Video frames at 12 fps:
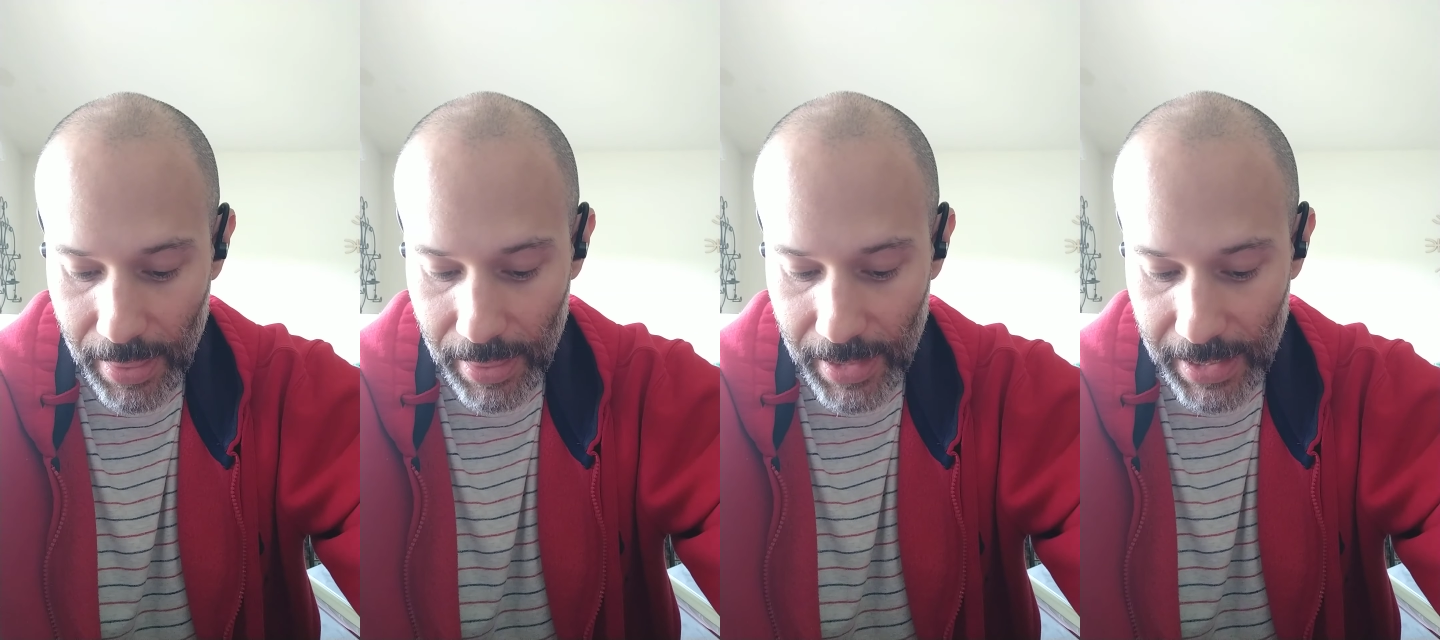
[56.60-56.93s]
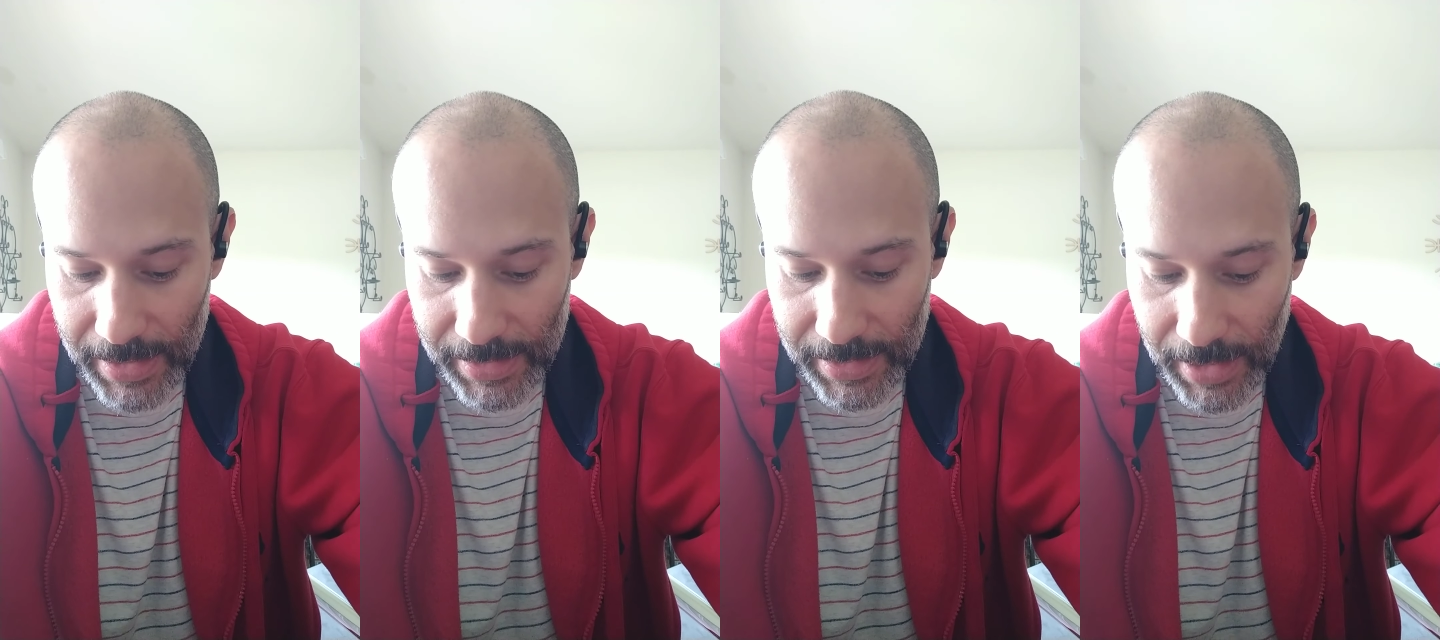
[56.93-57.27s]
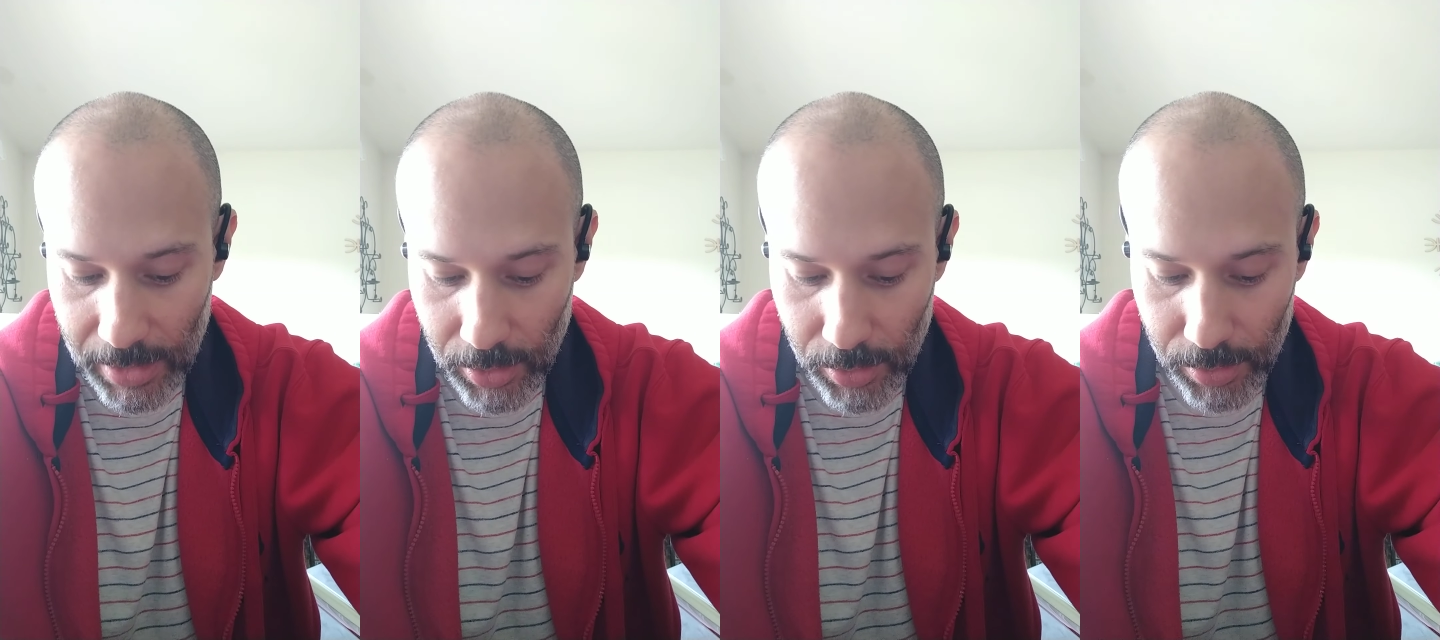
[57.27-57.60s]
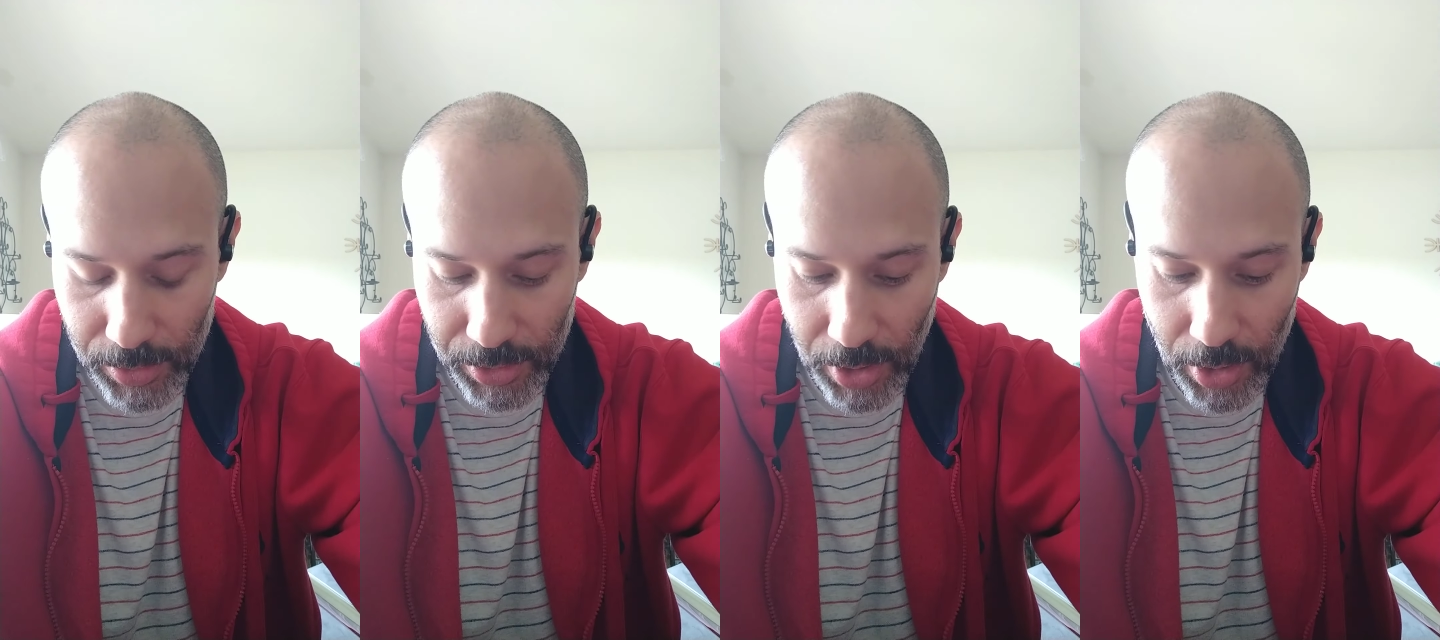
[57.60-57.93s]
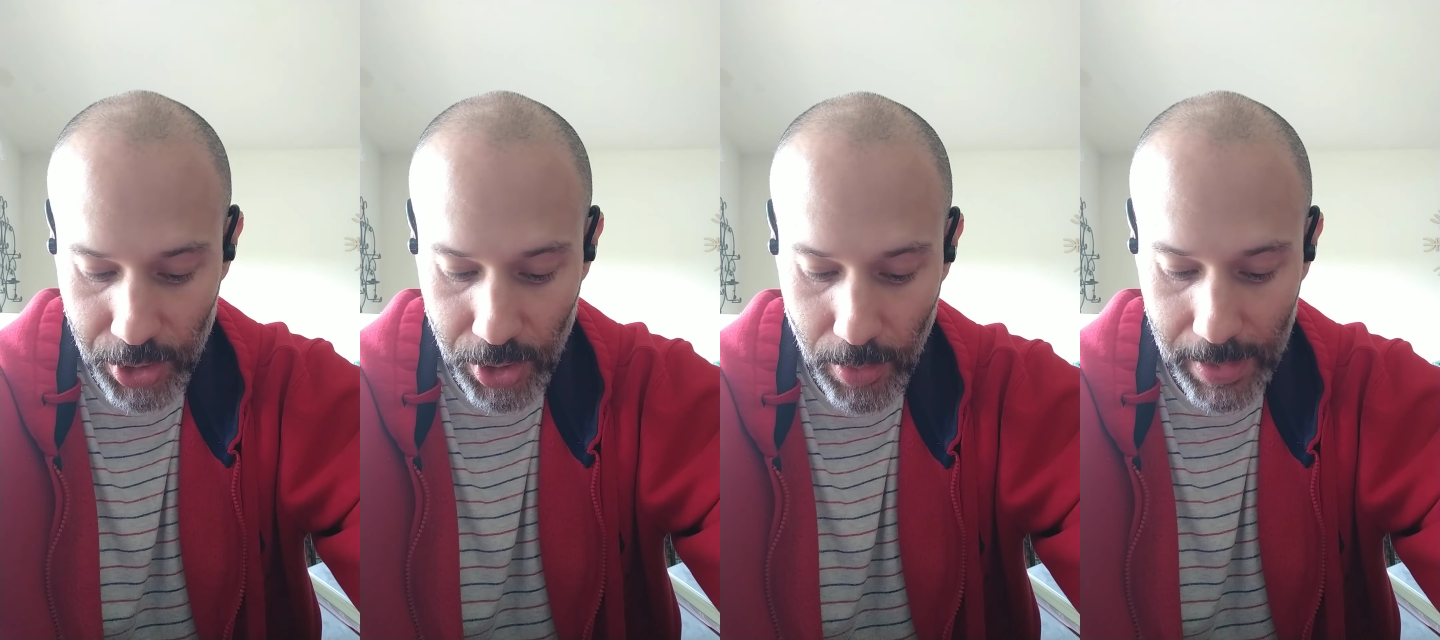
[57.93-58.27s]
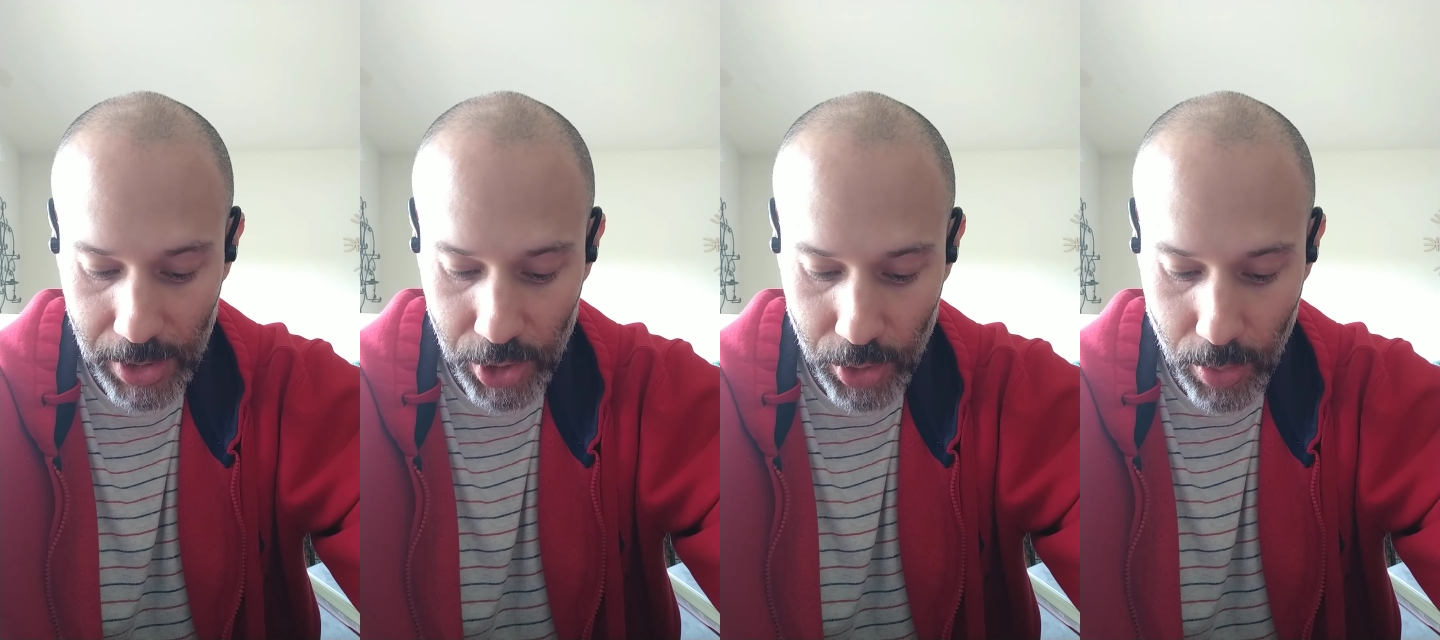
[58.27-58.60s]
the signals are
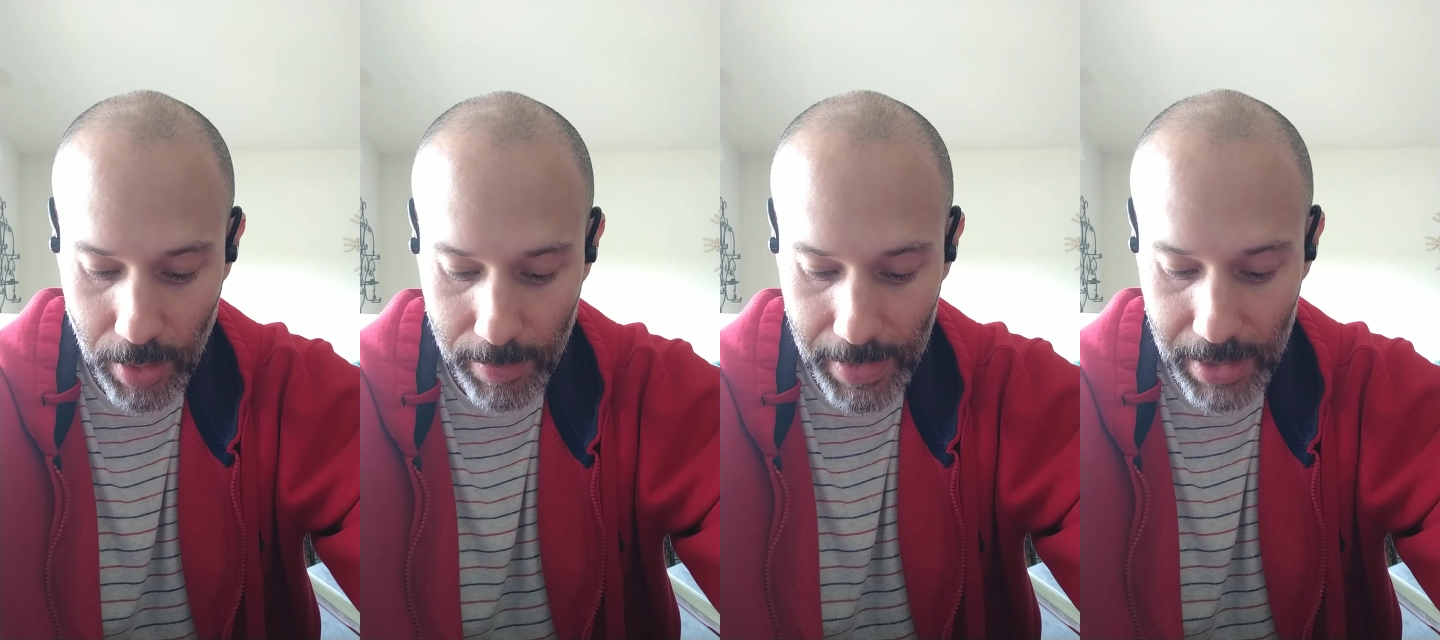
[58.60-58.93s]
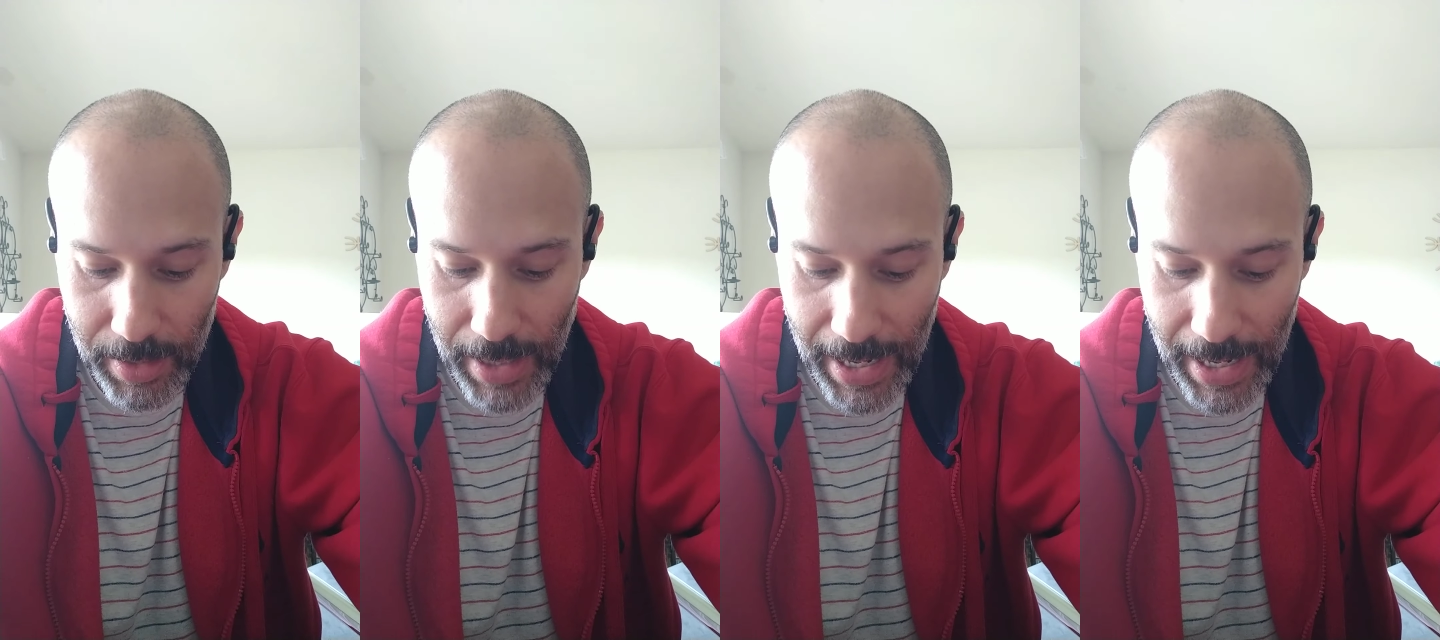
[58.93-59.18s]
showing short, mid,